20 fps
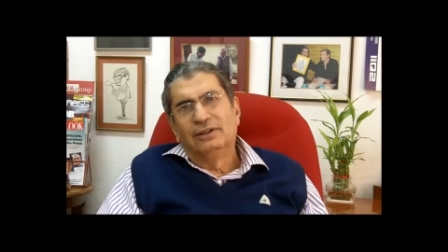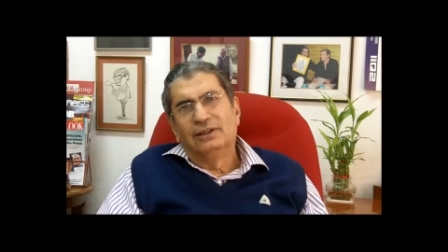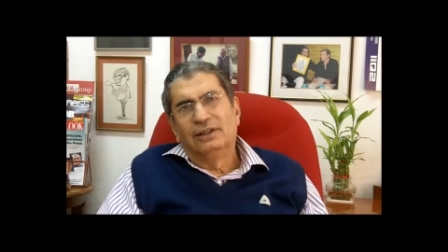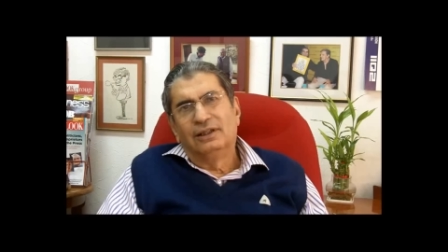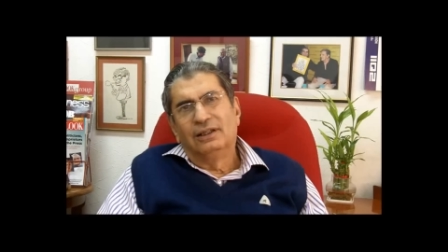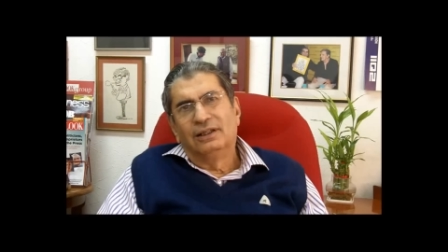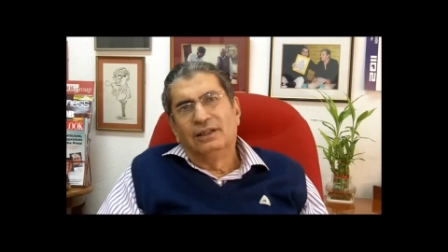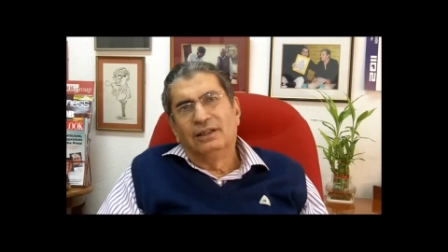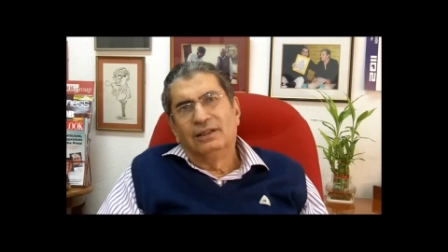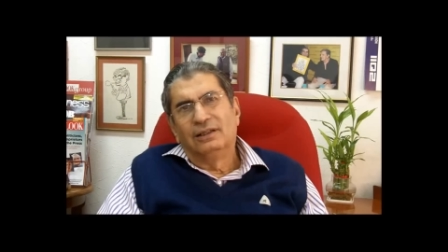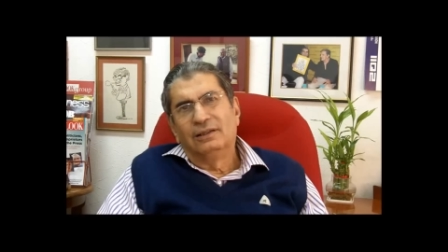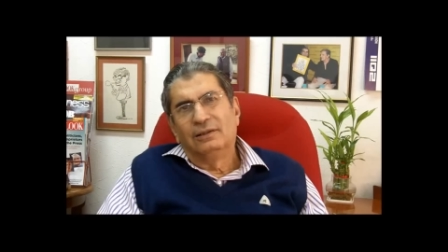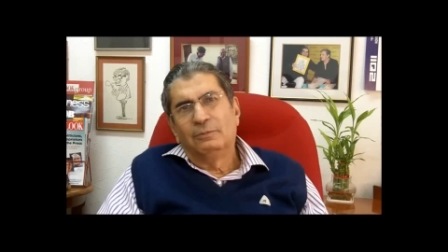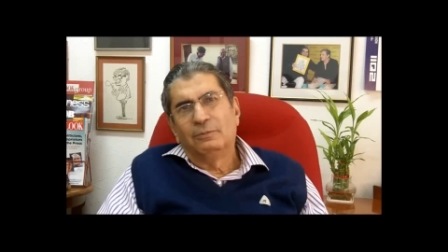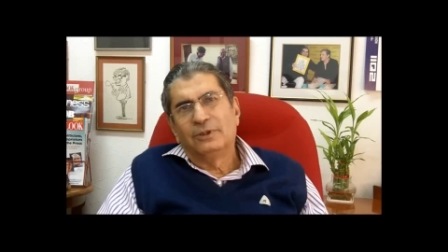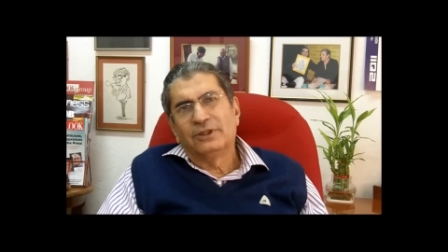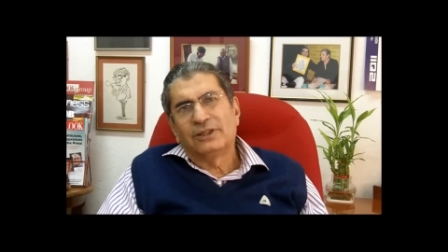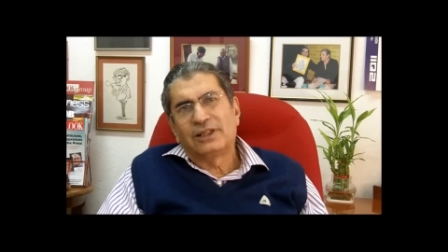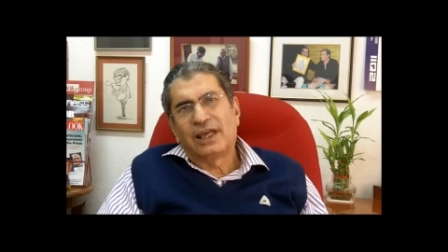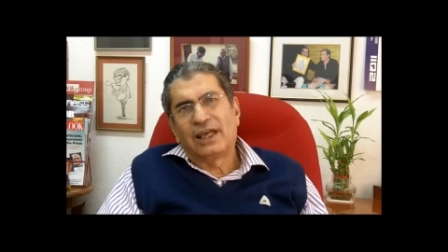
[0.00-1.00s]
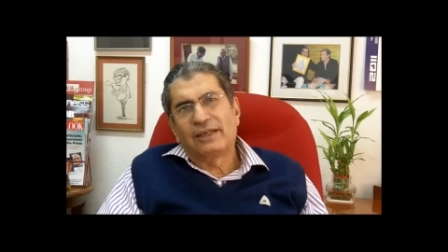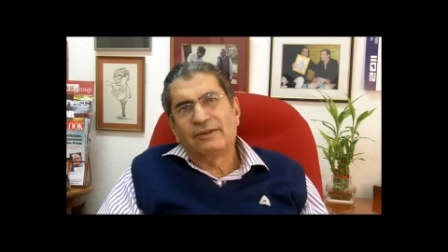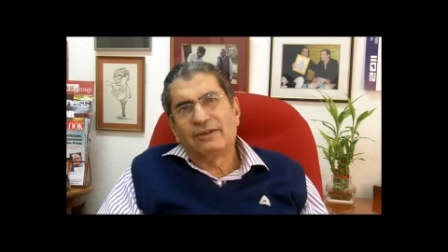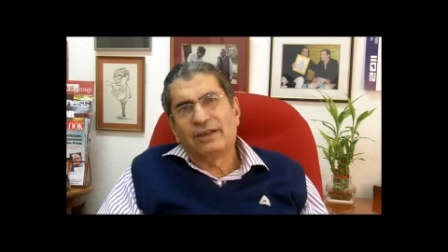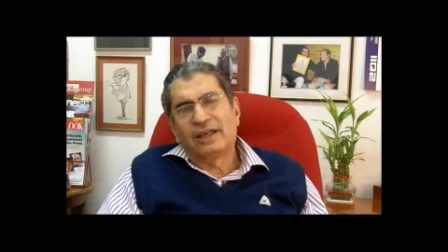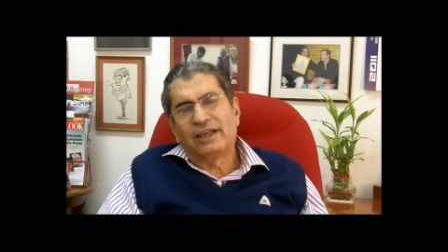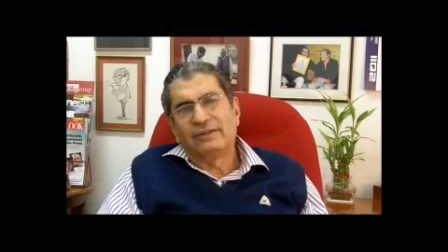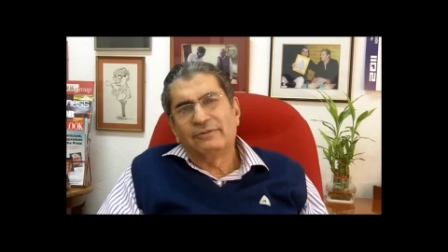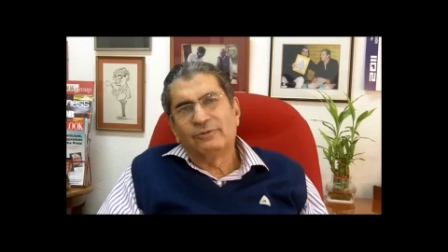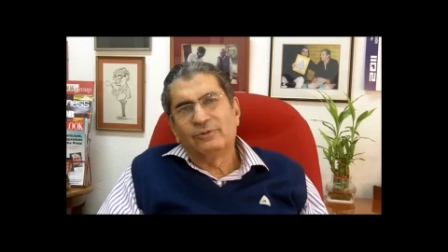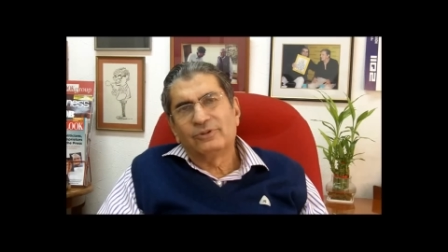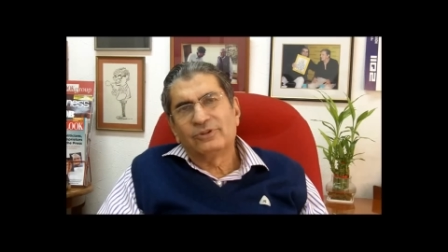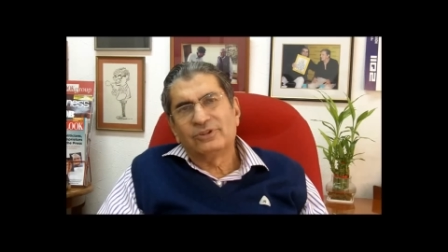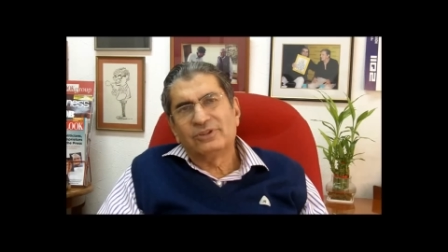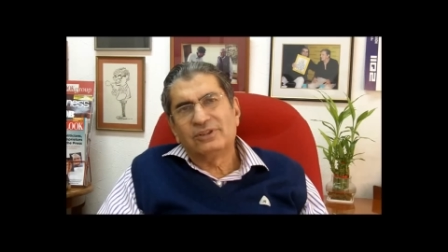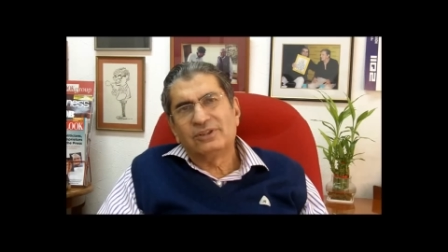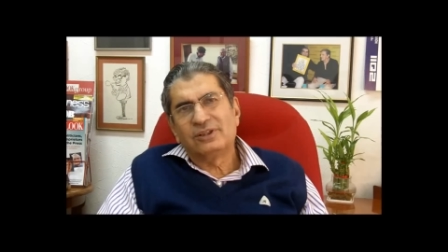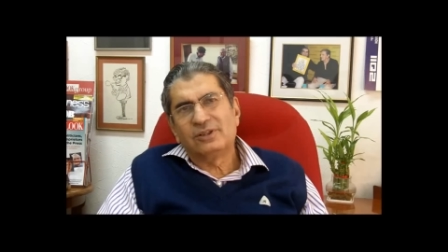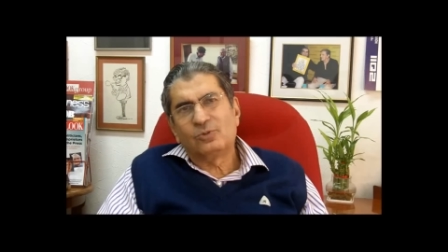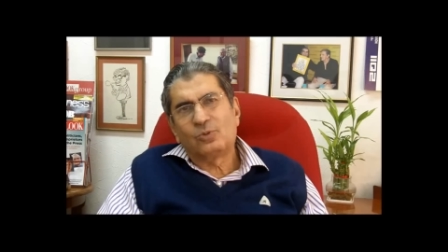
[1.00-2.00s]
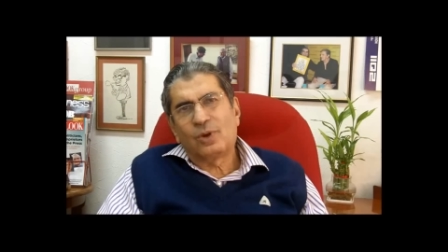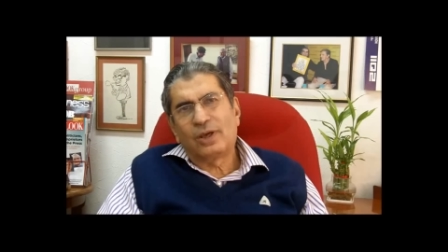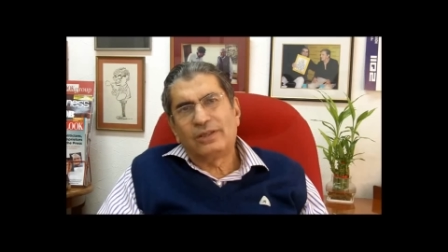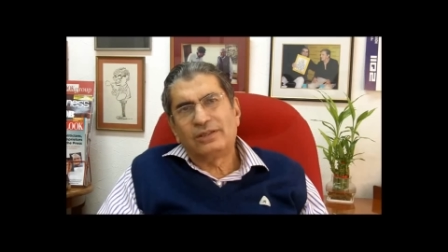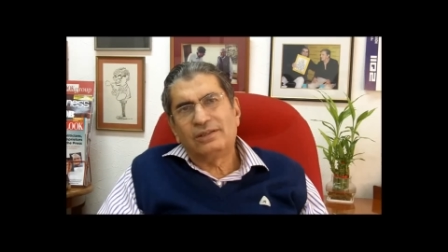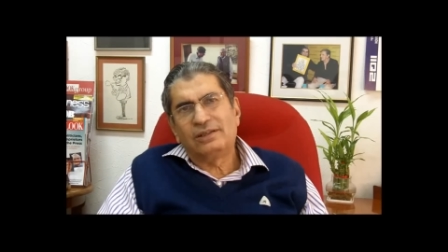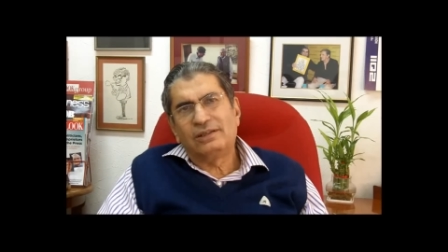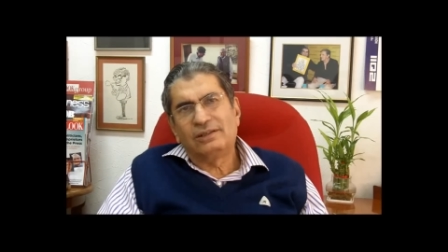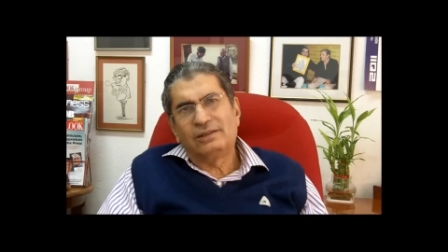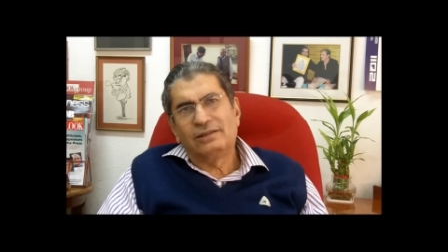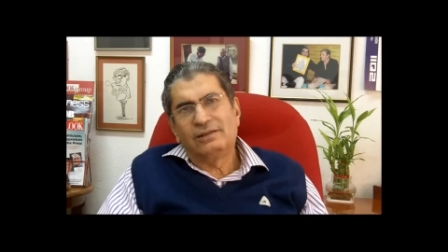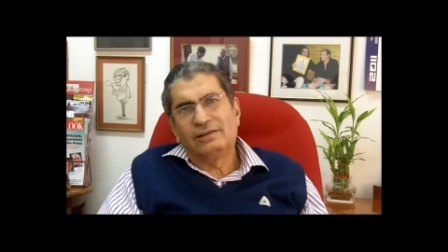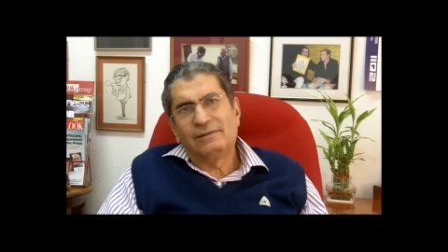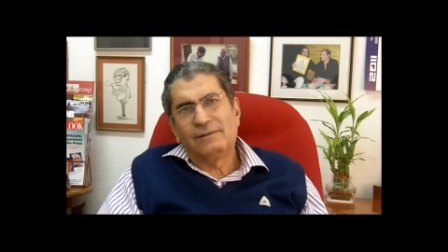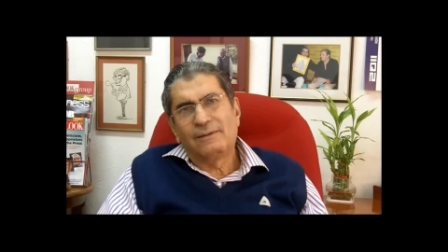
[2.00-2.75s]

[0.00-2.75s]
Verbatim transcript: uh, but I, I wasn't invited.